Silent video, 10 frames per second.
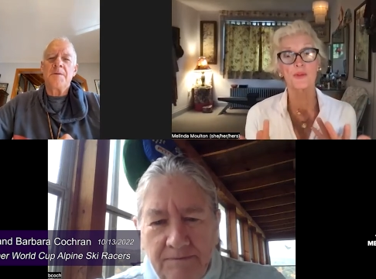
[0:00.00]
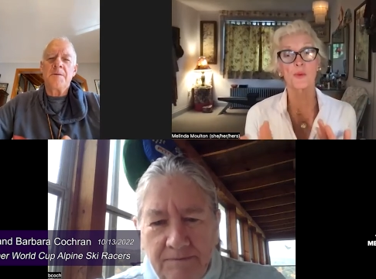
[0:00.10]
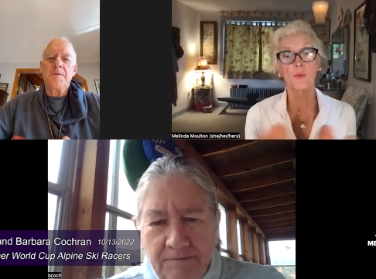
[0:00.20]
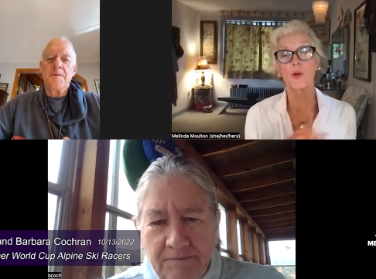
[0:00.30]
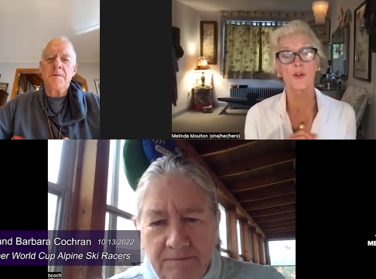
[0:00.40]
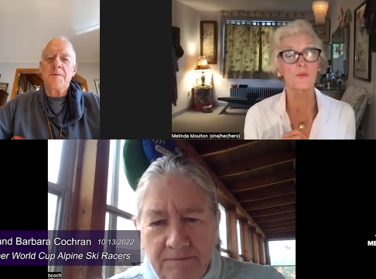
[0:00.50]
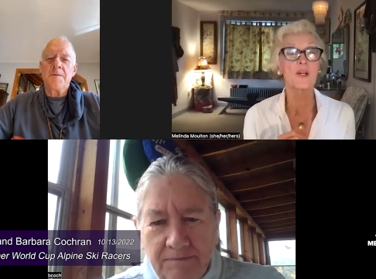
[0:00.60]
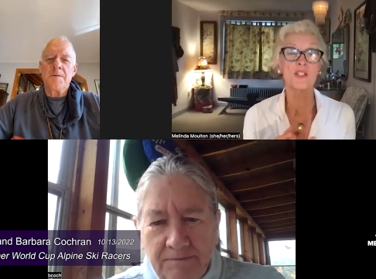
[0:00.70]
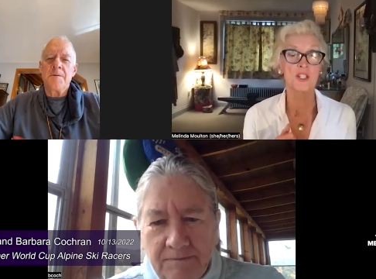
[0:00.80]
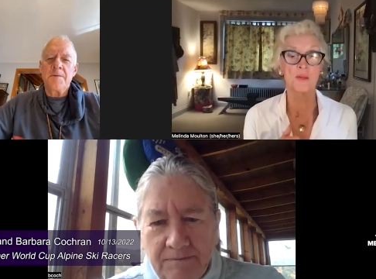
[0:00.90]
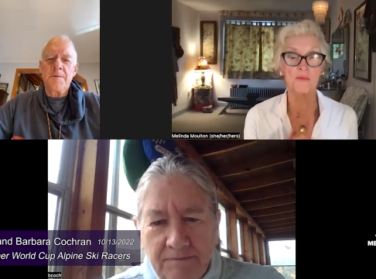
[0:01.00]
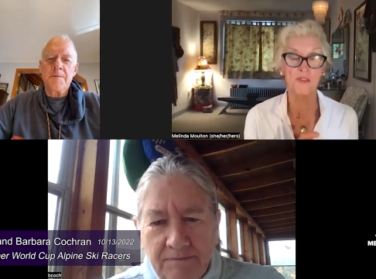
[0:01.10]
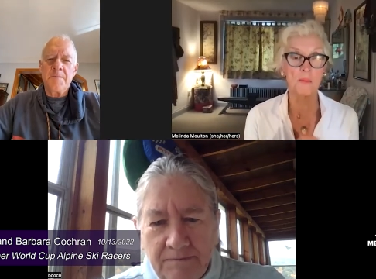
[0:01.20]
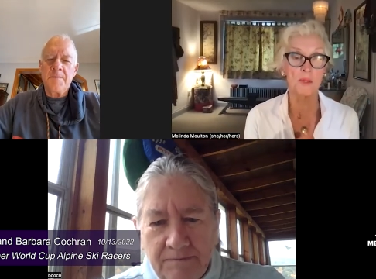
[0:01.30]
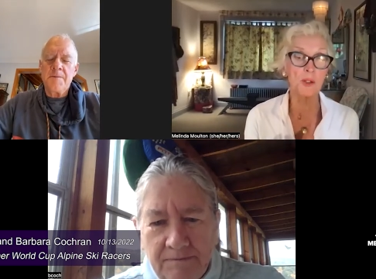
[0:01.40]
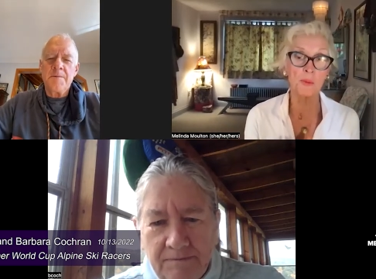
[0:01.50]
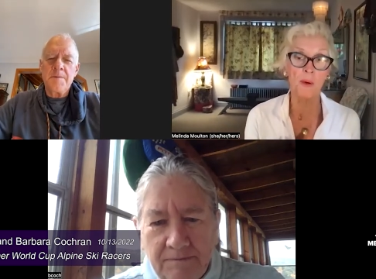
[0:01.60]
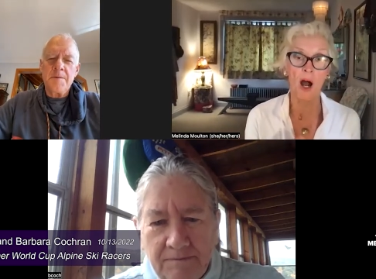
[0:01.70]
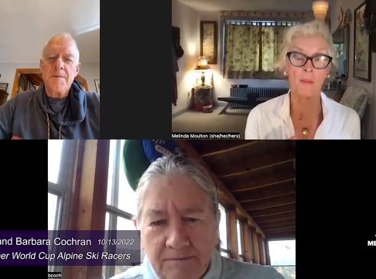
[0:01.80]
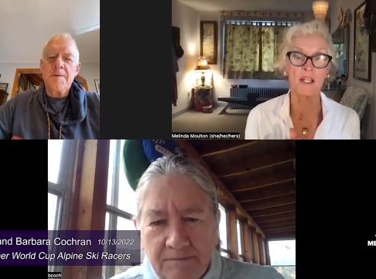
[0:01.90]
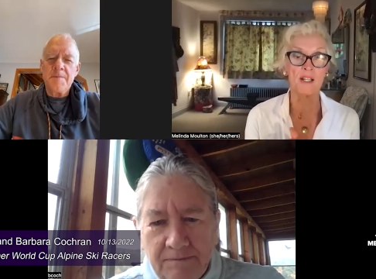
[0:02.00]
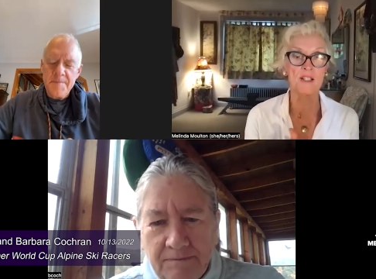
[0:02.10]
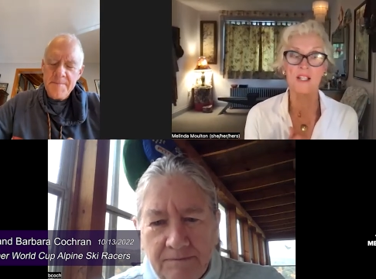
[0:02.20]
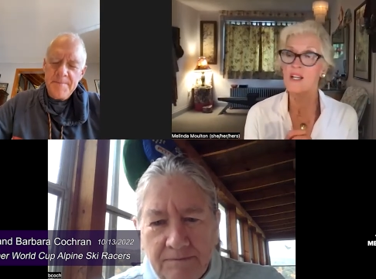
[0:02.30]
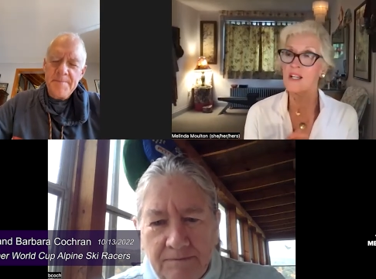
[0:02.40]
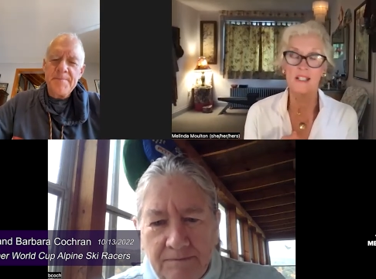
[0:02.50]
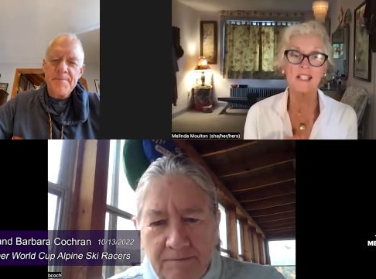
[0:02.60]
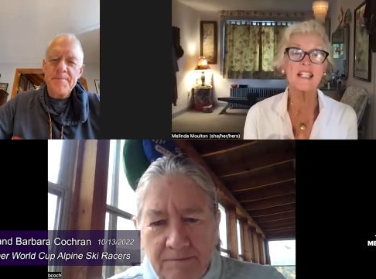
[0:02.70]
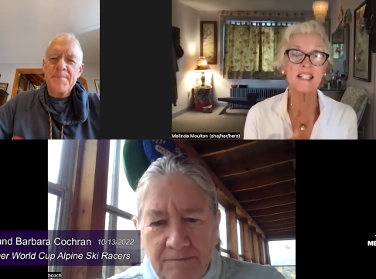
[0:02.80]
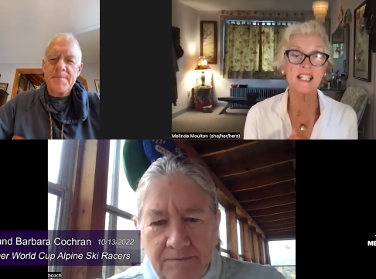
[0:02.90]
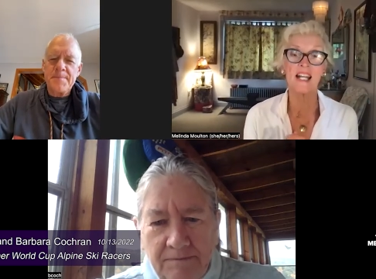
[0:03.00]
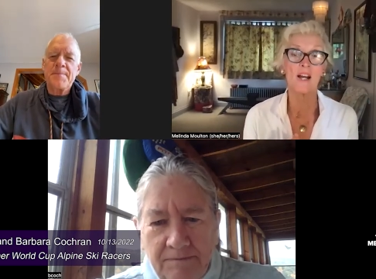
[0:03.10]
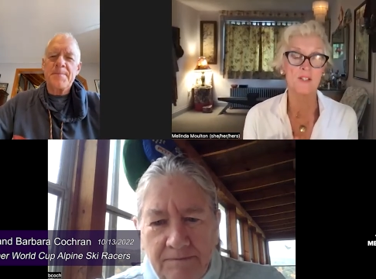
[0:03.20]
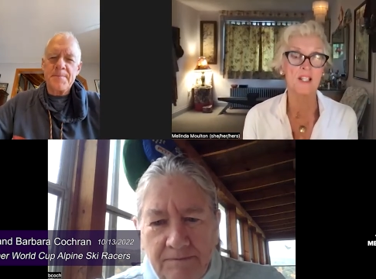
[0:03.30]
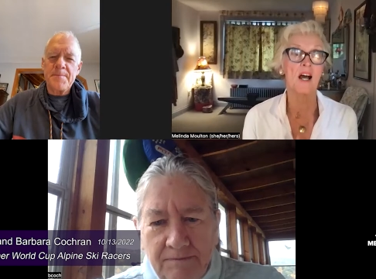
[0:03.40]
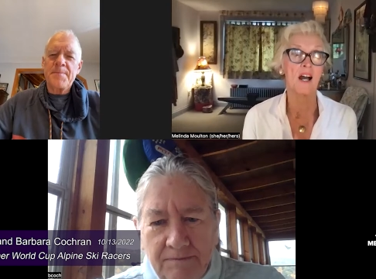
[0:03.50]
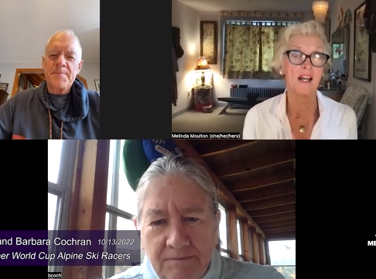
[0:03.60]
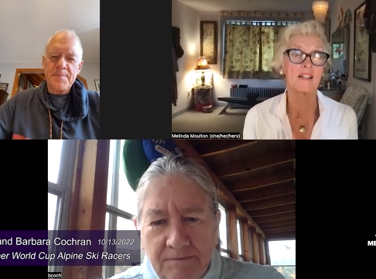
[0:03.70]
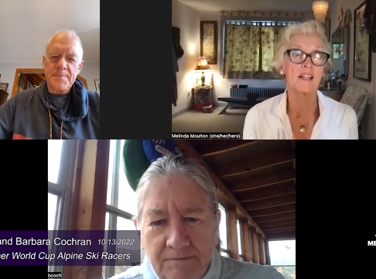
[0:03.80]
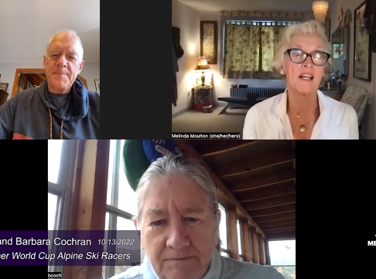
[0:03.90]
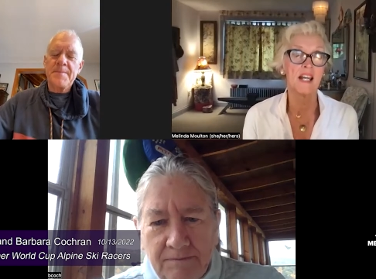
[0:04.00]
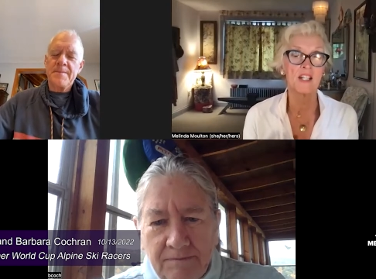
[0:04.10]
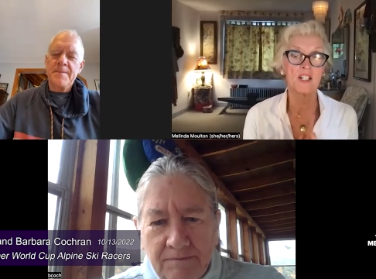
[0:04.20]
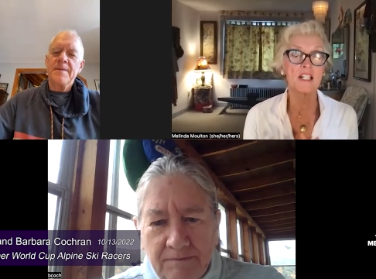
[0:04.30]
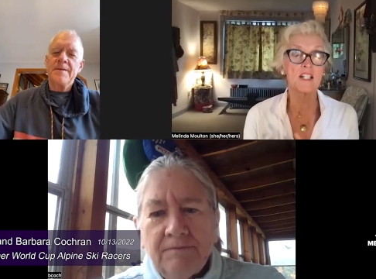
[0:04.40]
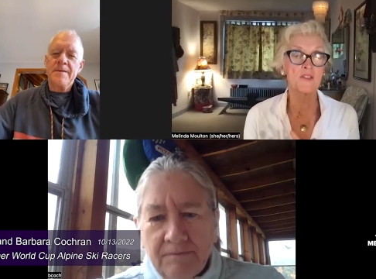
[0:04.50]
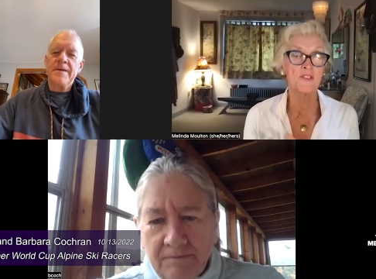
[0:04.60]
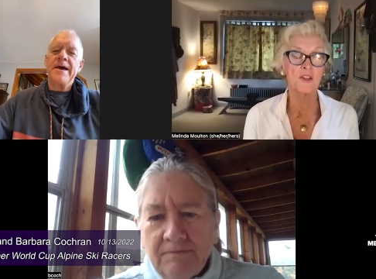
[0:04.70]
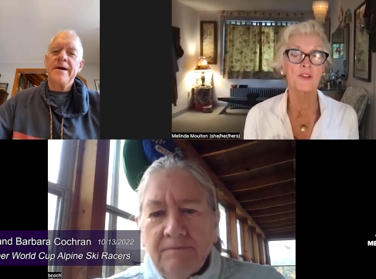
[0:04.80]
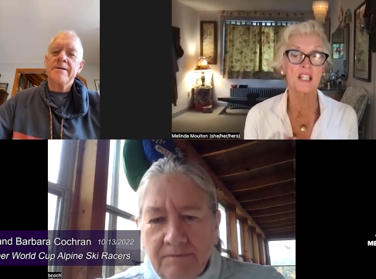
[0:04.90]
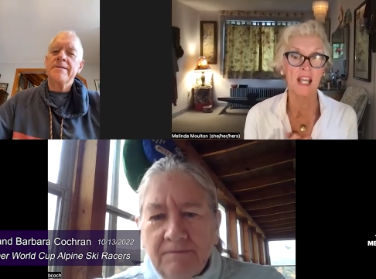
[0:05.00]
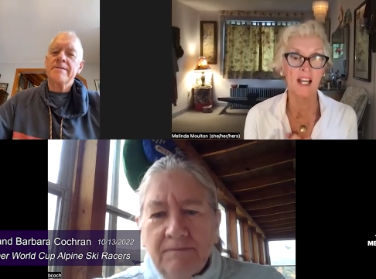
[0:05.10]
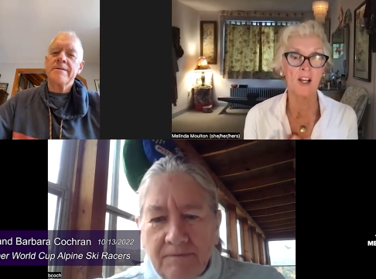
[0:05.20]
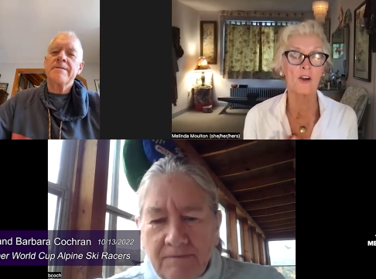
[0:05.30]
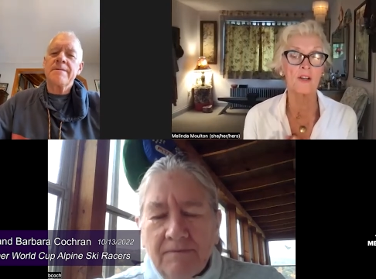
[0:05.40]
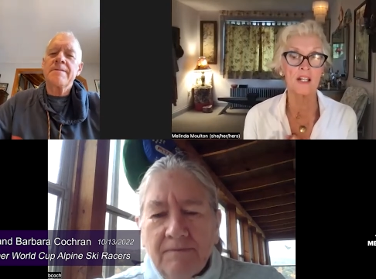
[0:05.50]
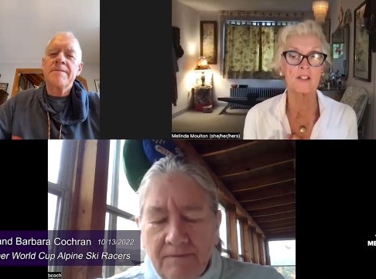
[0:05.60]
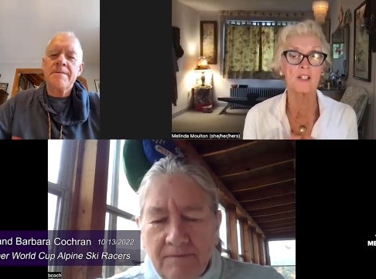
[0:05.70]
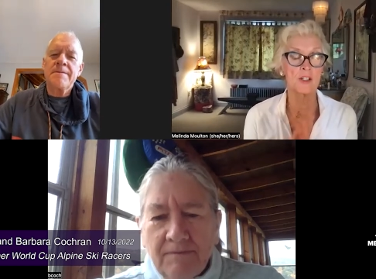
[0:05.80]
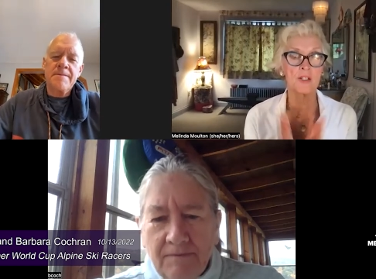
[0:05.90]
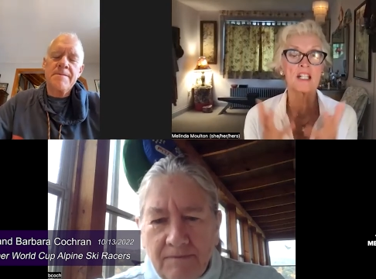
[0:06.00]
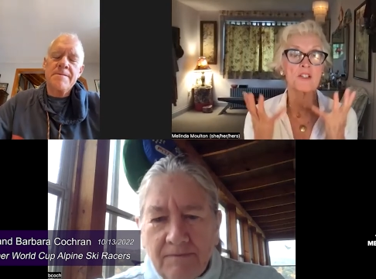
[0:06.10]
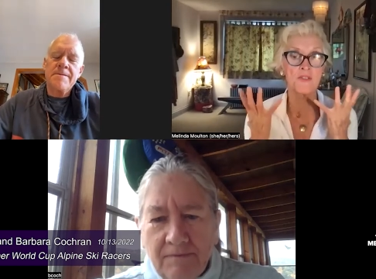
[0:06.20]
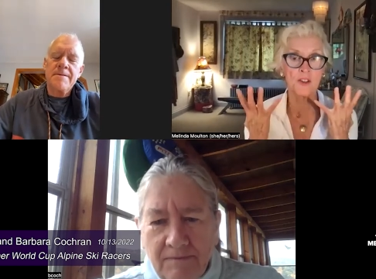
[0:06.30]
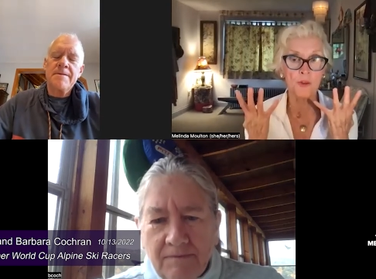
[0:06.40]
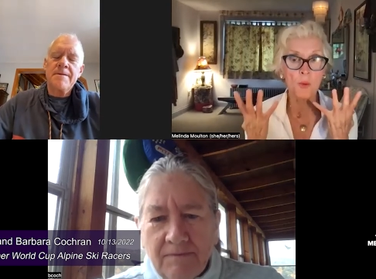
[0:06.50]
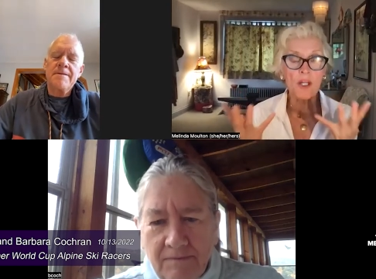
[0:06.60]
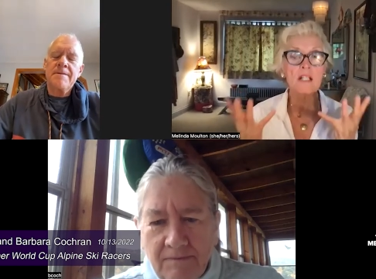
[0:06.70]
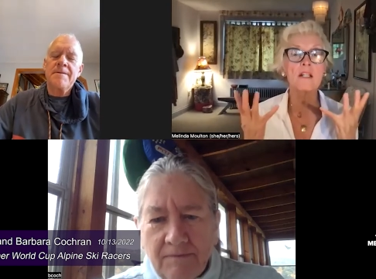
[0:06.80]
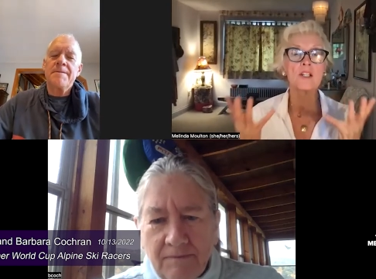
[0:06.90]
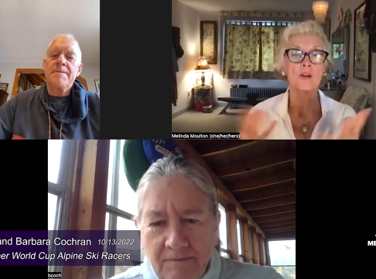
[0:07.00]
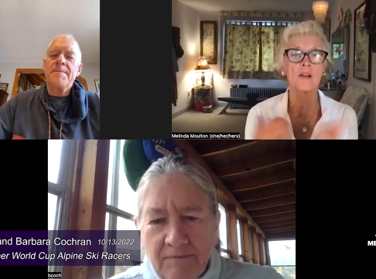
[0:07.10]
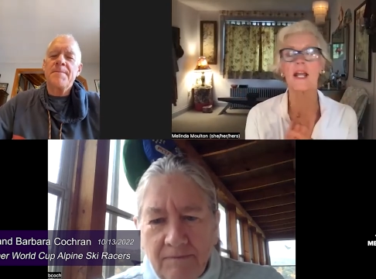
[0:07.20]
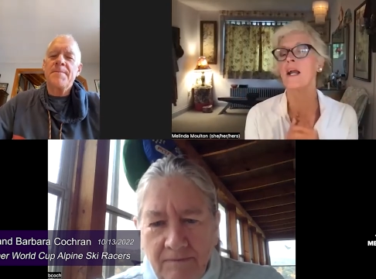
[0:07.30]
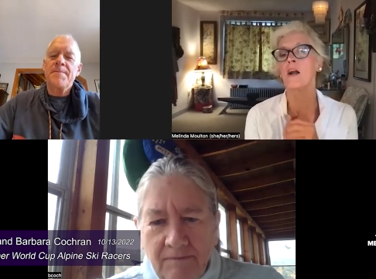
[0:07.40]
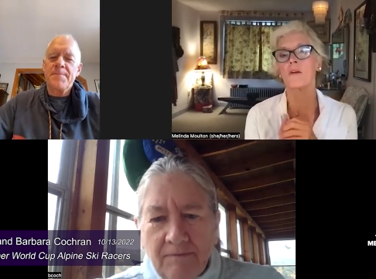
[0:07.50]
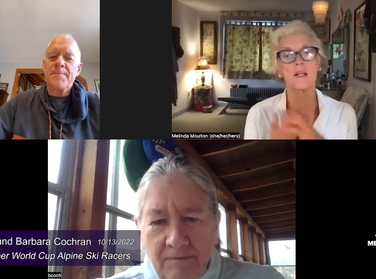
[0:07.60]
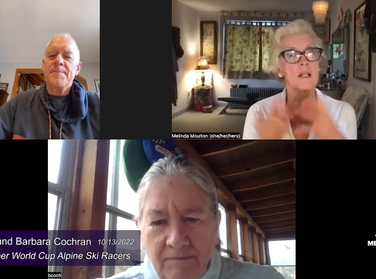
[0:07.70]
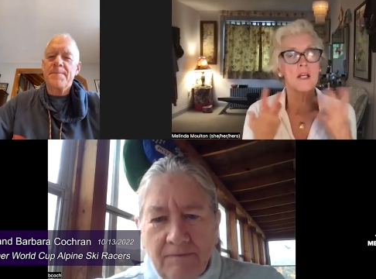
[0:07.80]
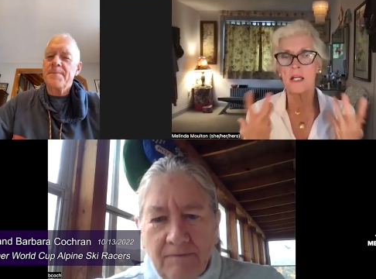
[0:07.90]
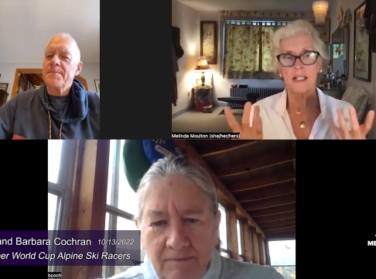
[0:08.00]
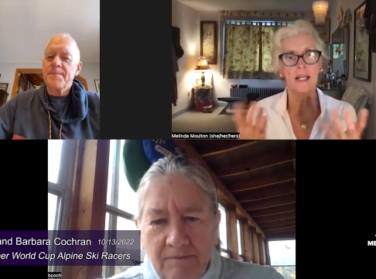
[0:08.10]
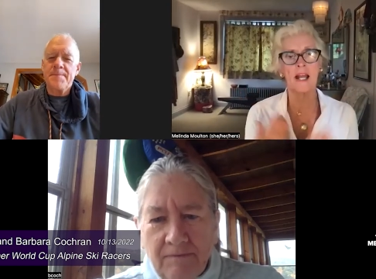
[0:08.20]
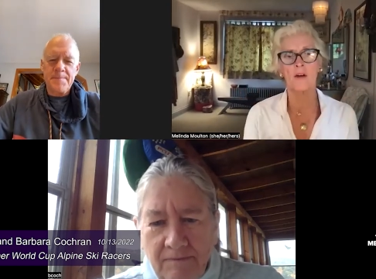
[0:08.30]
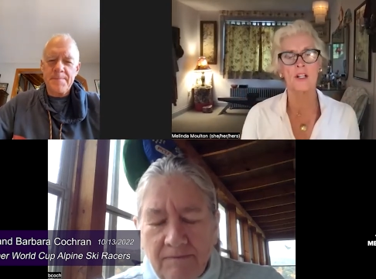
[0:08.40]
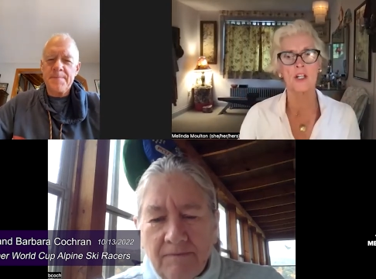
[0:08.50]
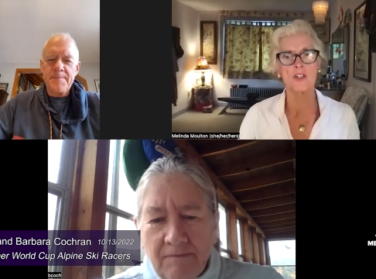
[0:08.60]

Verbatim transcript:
Speaker 1: the word of wisdom from you, Bobby, is you need to get outside and you need to yeah. feel the air and you need to feel the wind in your hair and get out and